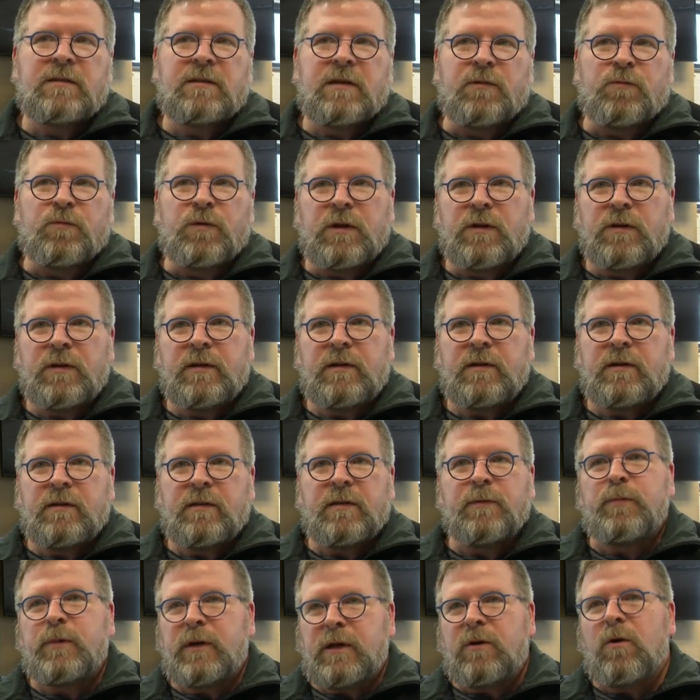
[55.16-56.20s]
the really
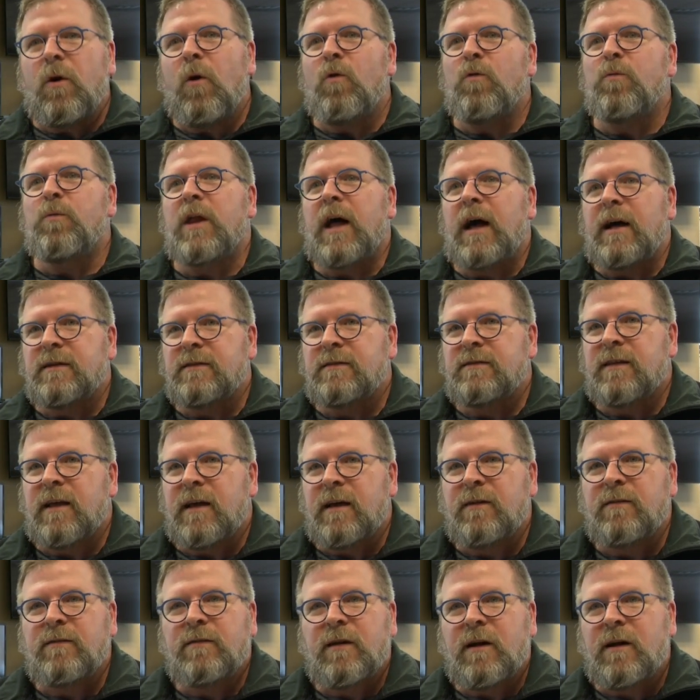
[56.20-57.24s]
the big cold blast
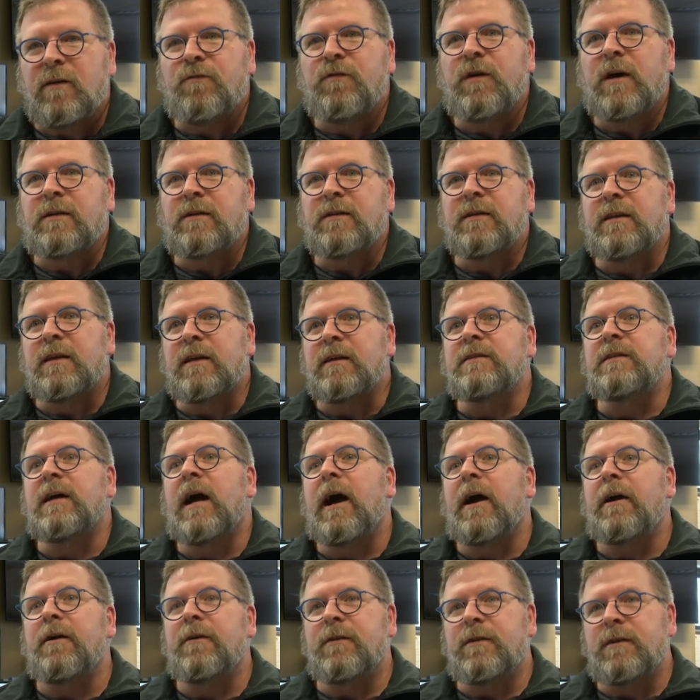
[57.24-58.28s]
that affected the
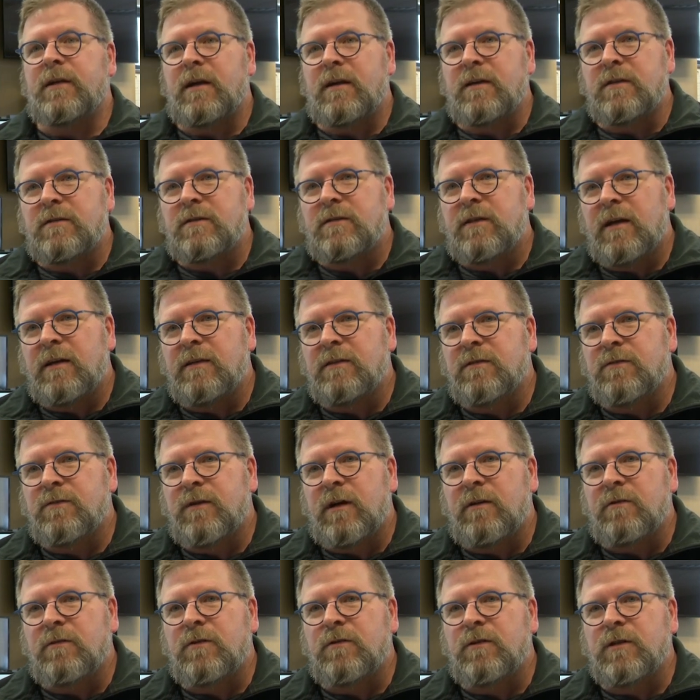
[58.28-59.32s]
entire United States
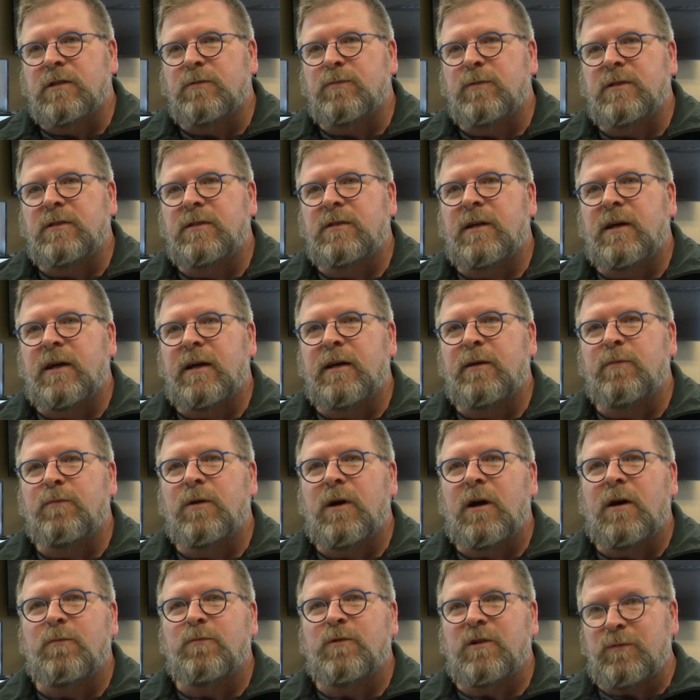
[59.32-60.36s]
around Christmas
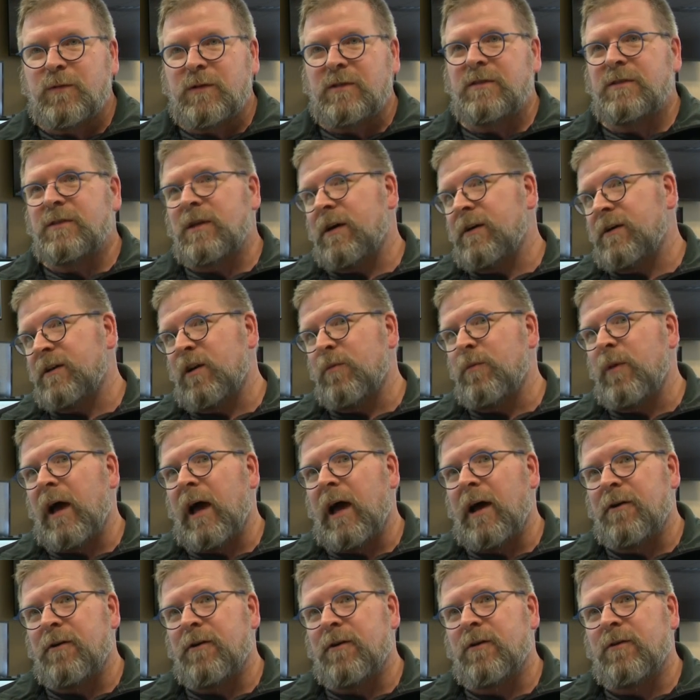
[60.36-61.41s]
time, um, we've been stuck in a
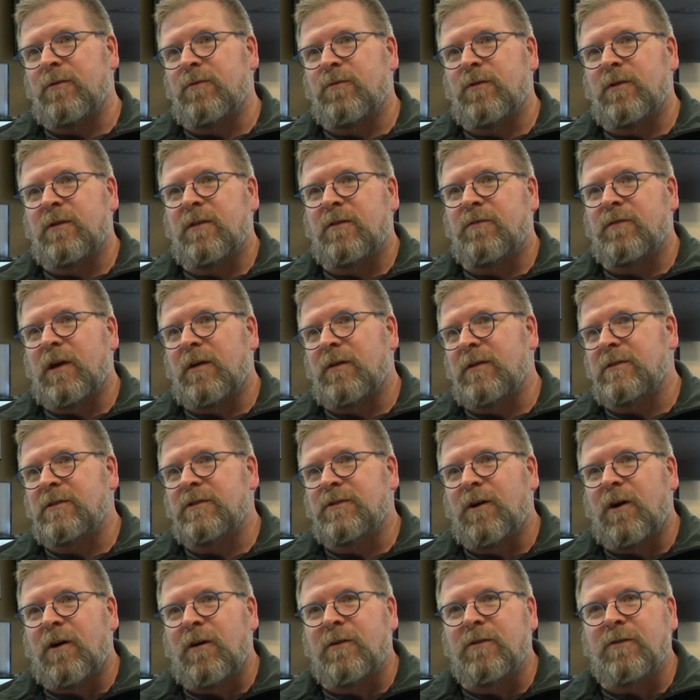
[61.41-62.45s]
pattern with a very
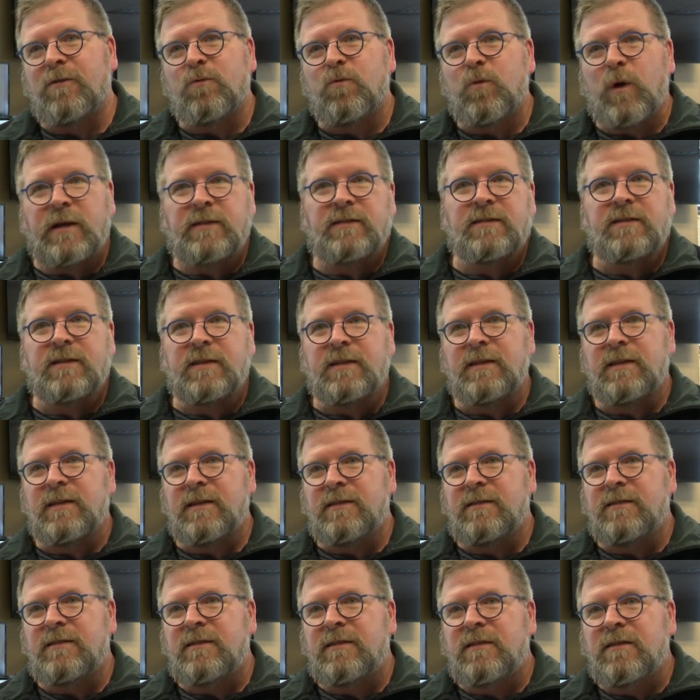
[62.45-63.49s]
strong west to
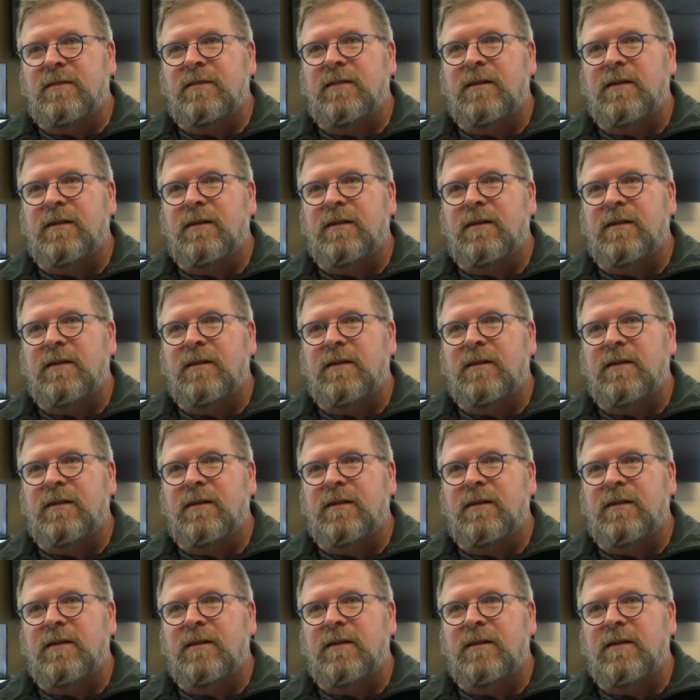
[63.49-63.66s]
east